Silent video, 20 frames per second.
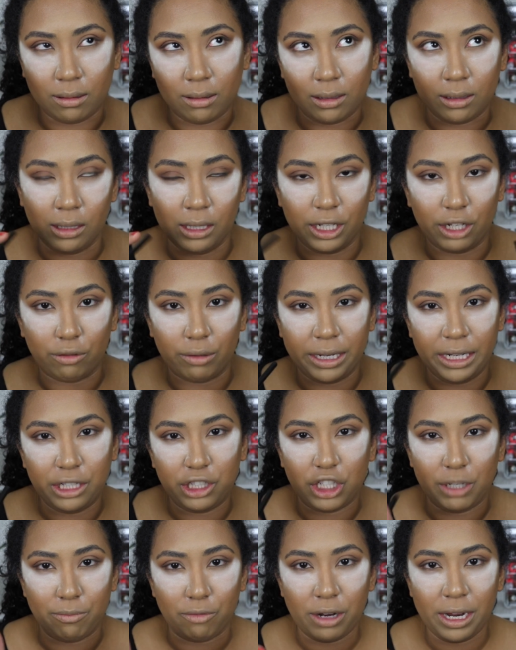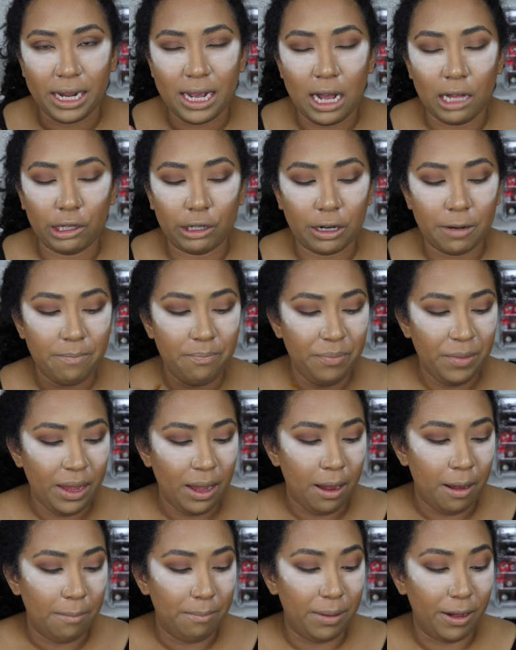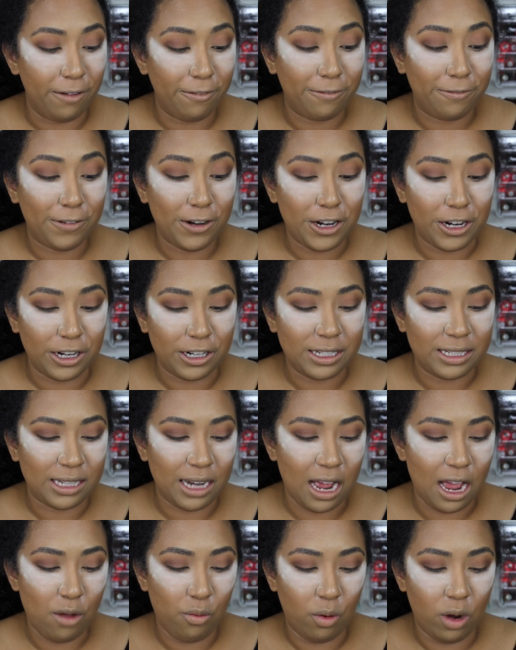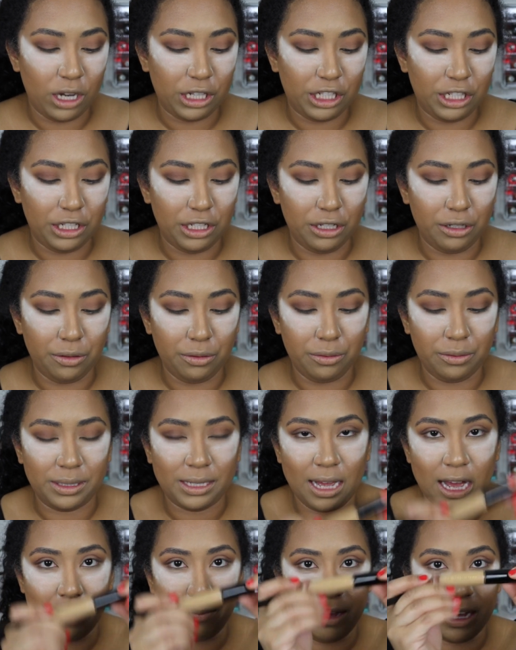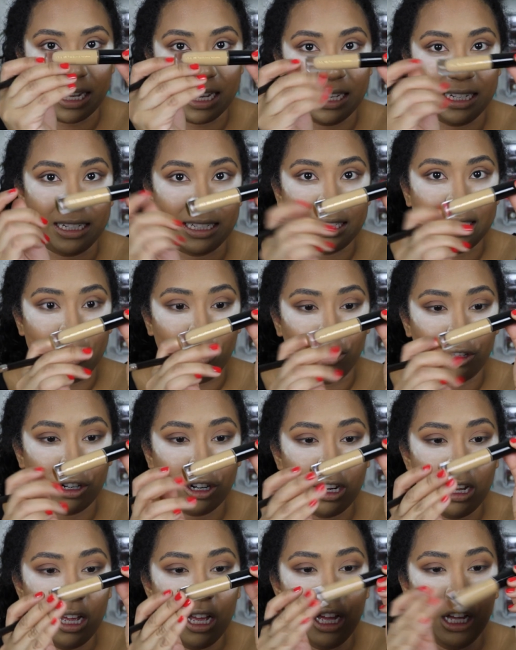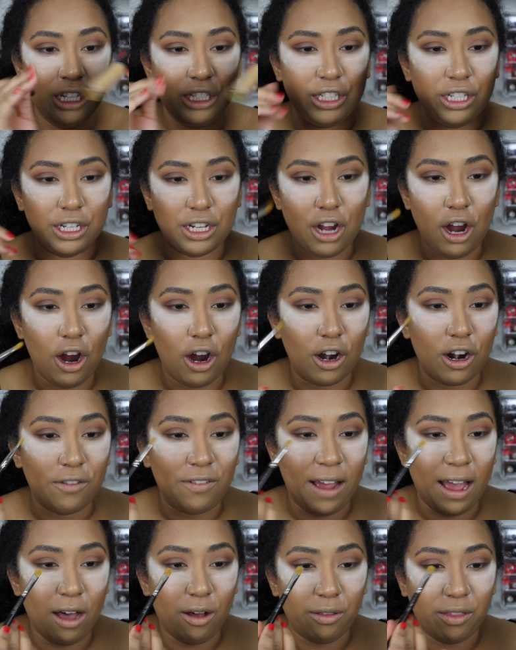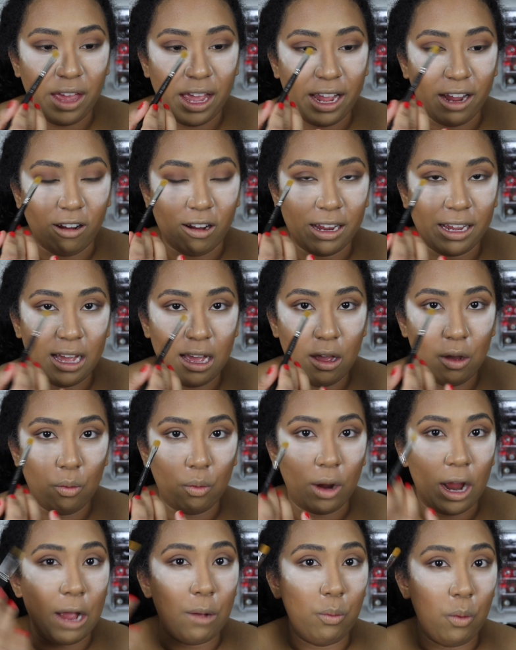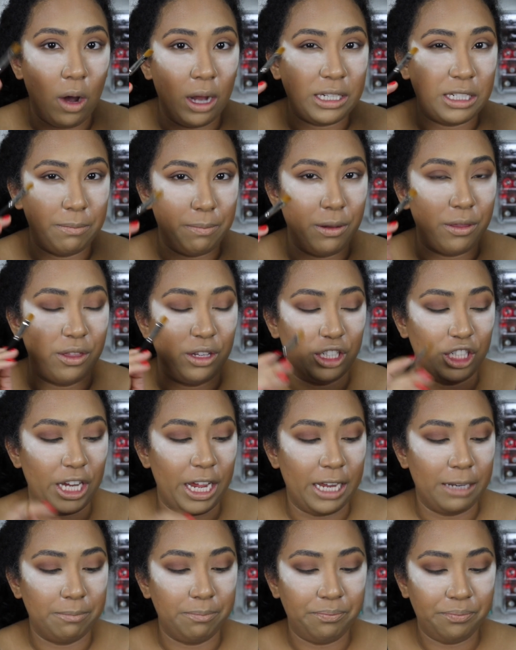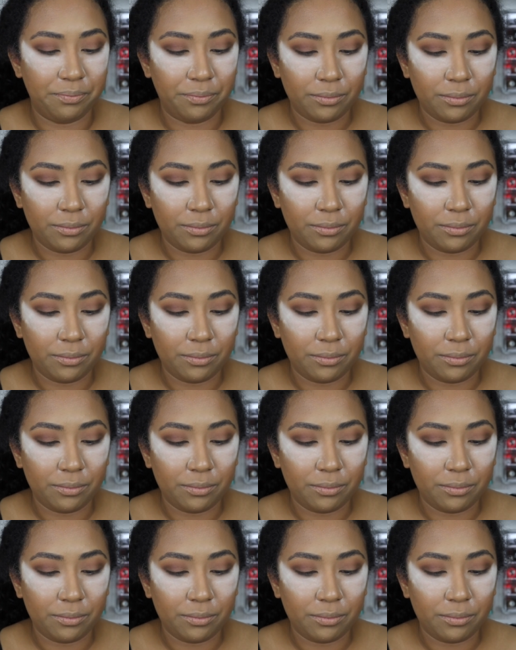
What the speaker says: glittery, shimmery color. But first, I want to use a concealer to carve out the area where I want to put the shade.